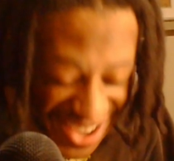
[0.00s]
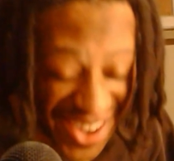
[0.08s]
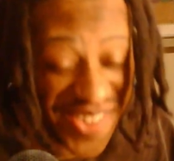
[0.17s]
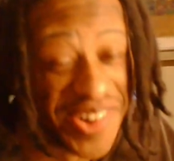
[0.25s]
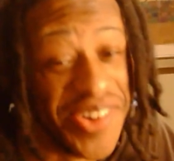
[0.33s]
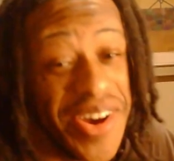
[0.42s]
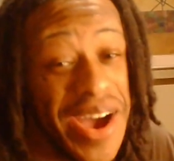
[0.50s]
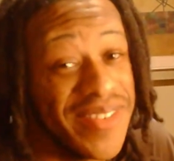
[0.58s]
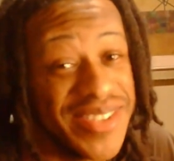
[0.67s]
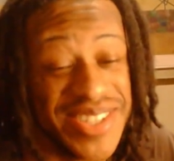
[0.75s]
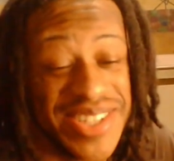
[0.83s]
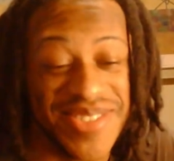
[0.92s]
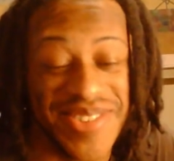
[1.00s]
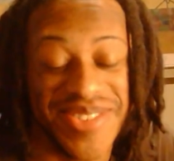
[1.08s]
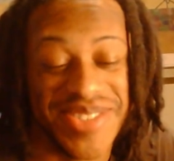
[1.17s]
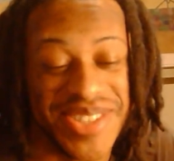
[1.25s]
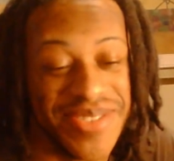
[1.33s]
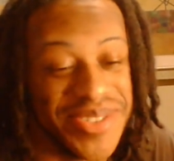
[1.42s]
we gonna hop into this. We
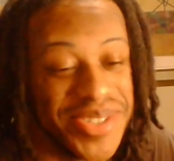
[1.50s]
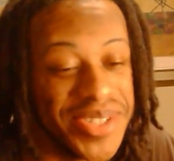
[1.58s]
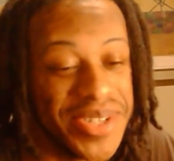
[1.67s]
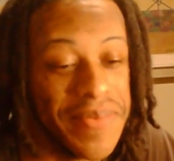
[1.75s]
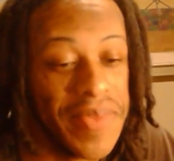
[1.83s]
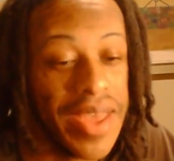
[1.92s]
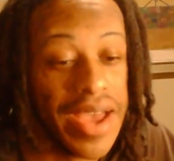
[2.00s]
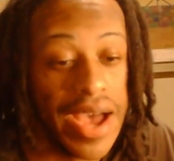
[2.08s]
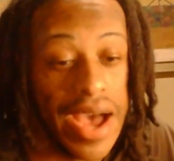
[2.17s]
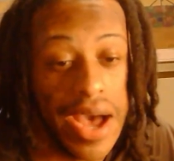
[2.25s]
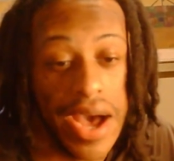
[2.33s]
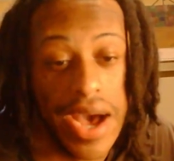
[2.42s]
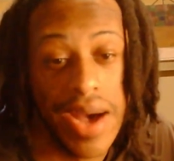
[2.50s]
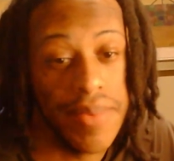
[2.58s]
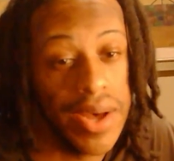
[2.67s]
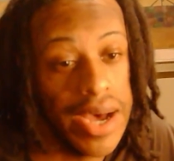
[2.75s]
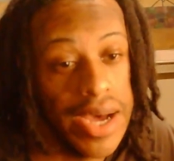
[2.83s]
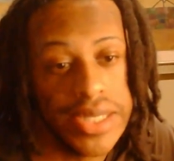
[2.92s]
gonna see what's up. I
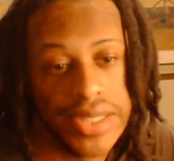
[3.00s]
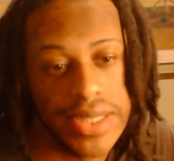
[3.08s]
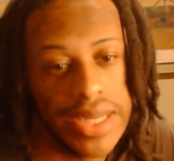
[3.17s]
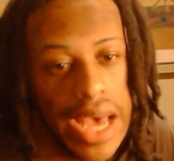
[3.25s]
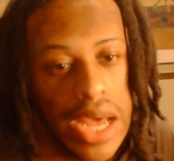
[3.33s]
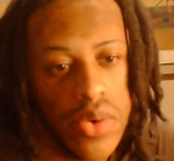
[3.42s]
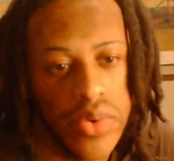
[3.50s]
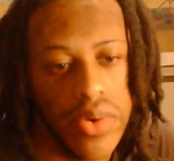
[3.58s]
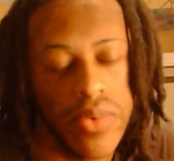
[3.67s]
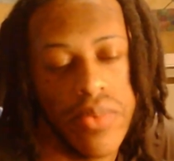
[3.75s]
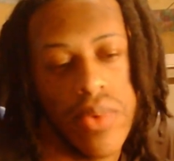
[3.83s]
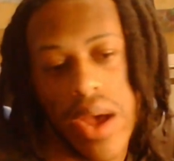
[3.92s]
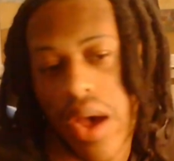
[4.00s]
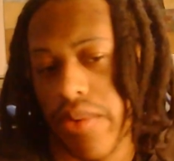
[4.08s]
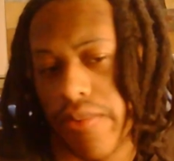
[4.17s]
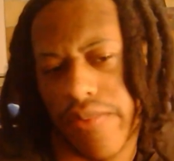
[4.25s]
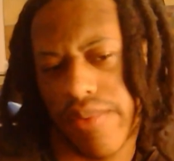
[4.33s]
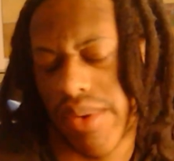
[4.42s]
don't know how
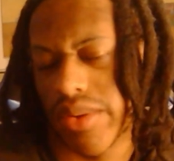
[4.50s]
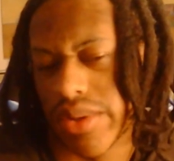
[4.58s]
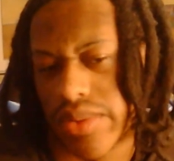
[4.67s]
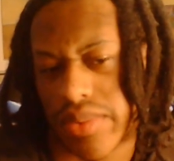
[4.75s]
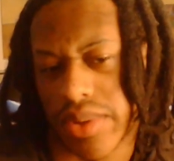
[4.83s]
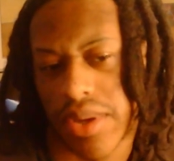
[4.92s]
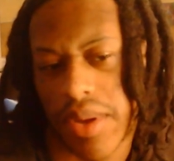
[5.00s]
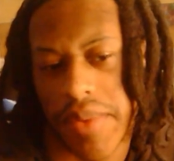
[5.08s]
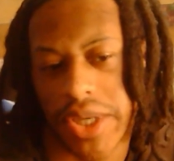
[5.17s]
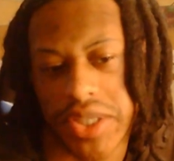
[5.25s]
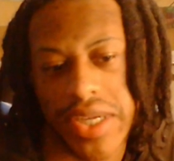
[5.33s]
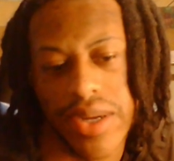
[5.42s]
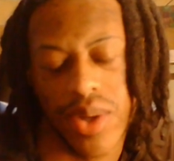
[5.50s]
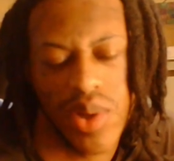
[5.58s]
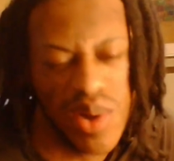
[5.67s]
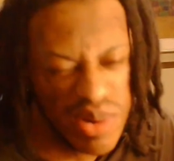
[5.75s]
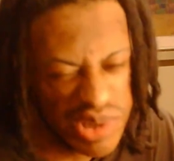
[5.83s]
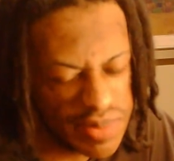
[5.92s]
to feel about this one. I mean, she in a
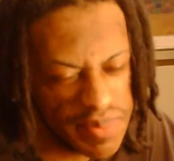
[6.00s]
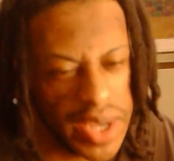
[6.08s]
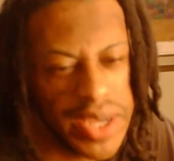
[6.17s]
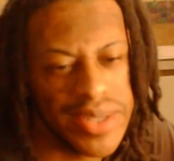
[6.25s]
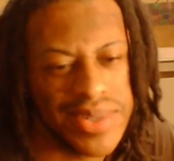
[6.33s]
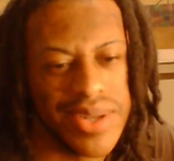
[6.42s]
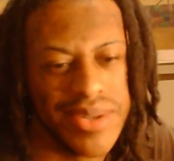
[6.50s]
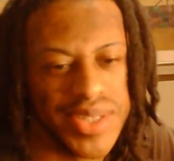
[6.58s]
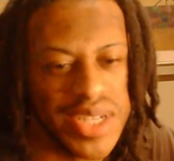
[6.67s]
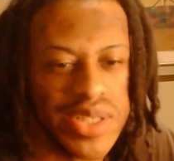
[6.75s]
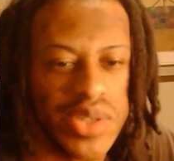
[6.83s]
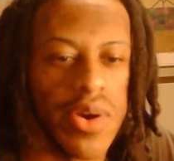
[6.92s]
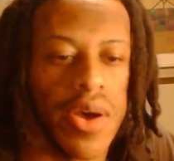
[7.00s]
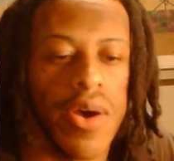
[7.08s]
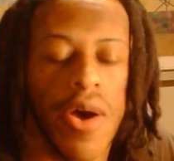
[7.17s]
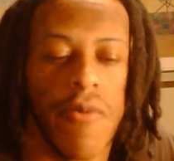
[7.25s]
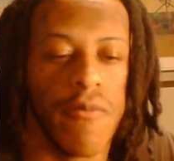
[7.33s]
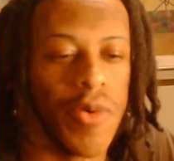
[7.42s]
closed space, you know what I'm saying? So
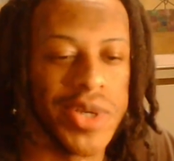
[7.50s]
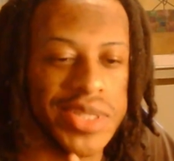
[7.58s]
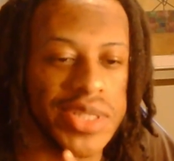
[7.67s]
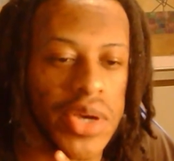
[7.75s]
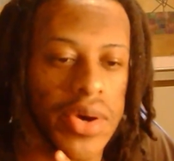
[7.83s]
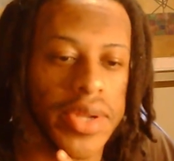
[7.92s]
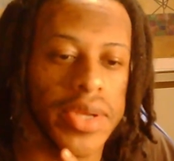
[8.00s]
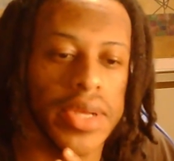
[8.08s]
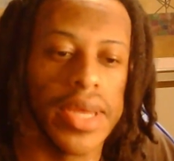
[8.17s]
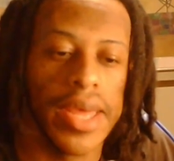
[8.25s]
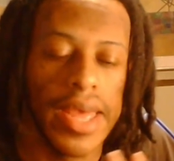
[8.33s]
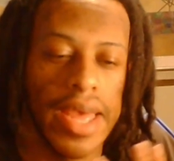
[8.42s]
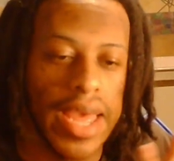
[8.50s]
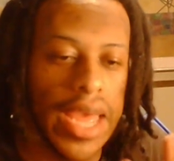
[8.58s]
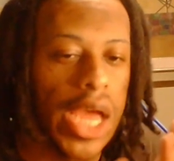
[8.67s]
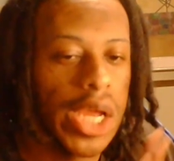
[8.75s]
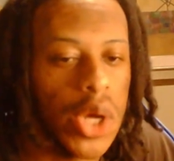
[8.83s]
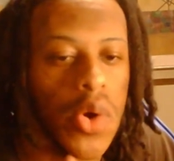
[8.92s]
her voice is gonna
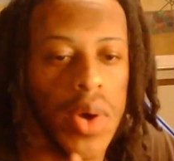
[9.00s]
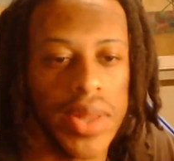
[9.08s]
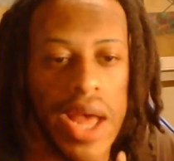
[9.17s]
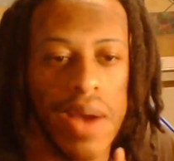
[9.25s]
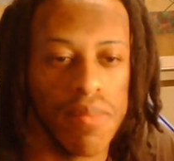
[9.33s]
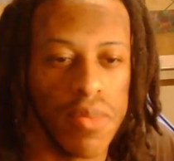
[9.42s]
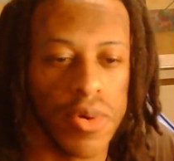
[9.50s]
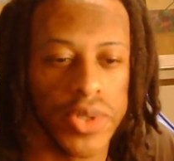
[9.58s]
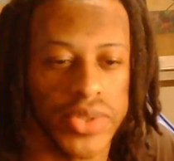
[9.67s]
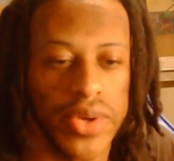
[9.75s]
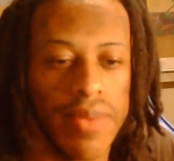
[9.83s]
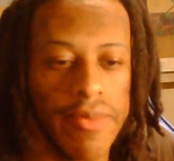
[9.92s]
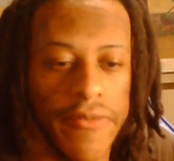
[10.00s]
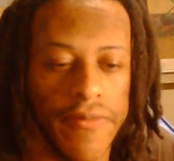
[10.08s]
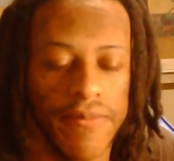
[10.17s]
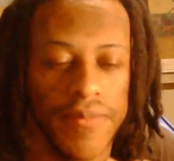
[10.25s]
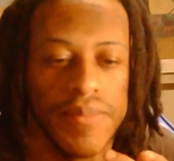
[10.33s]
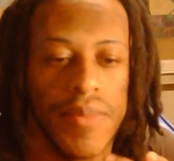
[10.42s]
echo a lot more. So I'm
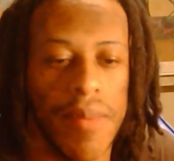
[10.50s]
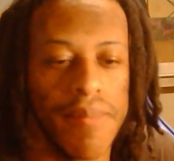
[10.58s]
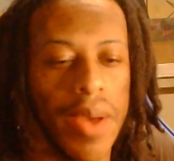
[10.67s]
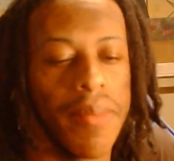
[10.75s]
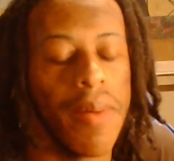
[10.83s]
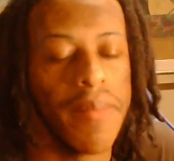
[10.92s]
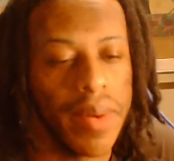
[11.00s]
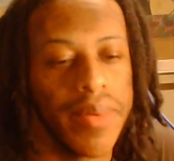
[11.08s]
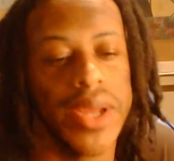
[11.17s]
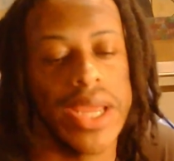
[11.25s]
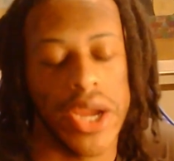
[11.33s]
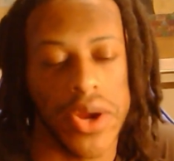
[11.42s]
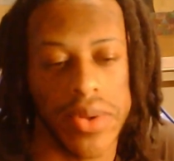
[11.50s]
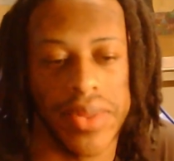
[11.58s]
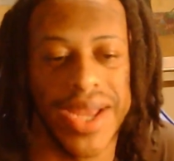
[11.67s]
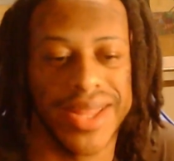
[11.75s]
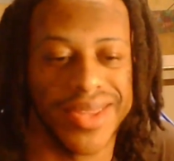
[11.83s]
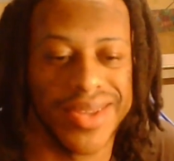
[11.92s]
able to hear
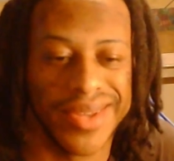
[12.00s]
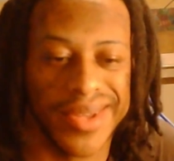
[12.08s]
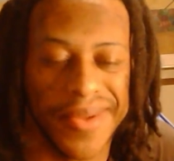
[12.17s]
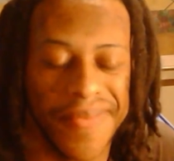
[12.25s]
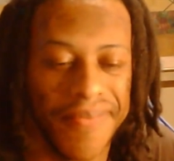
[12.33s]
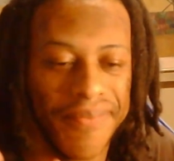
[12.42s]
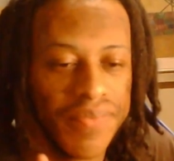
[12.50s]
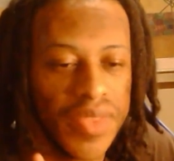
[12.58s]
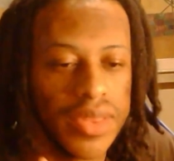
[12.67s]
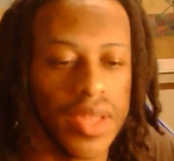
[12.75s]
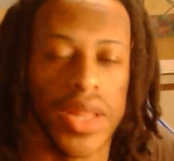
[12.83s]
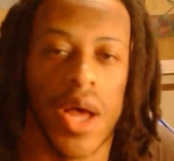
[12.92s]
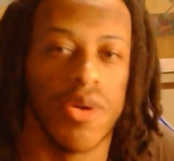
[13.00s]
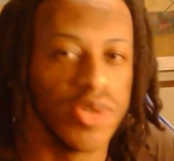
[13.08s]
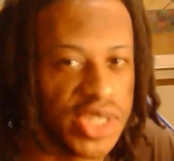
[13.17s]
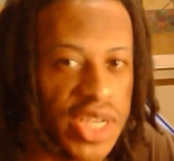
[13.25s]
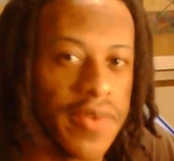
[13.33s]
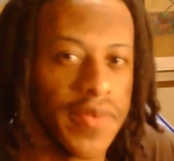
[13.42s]
like the
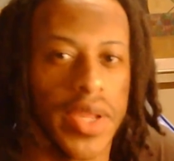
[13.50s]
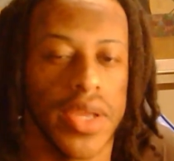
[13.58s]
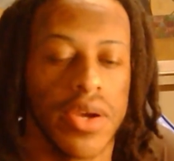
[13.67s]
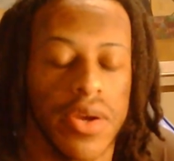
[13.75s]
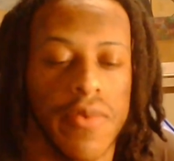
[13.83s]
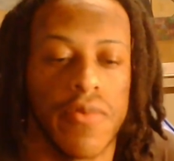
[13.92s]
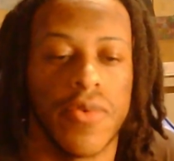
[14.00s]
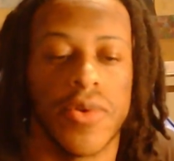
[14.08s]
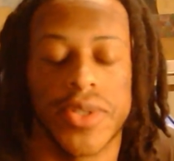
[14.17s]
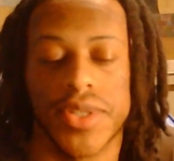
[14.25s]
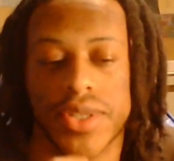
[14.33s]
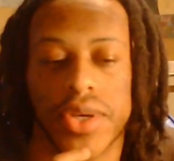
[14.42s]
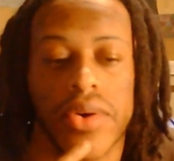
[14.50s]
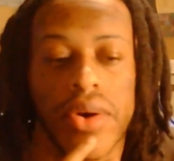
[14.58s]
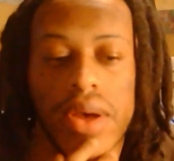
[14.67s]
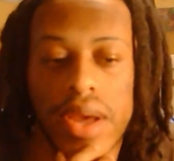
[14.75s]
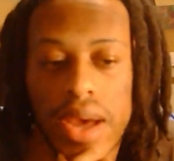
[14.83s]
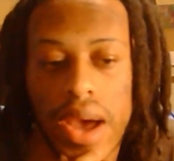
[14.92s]
longevity of her voice. So
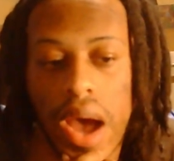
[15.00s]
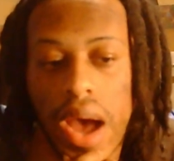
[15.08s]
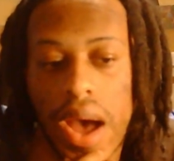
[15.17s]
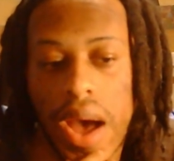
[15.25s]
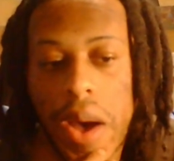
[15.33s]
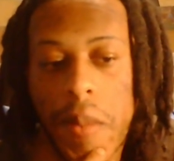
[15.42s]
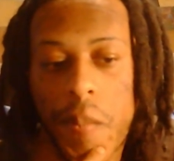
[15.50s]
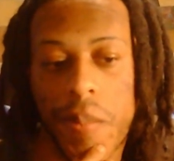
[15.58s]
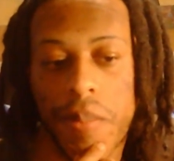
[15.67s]
I'm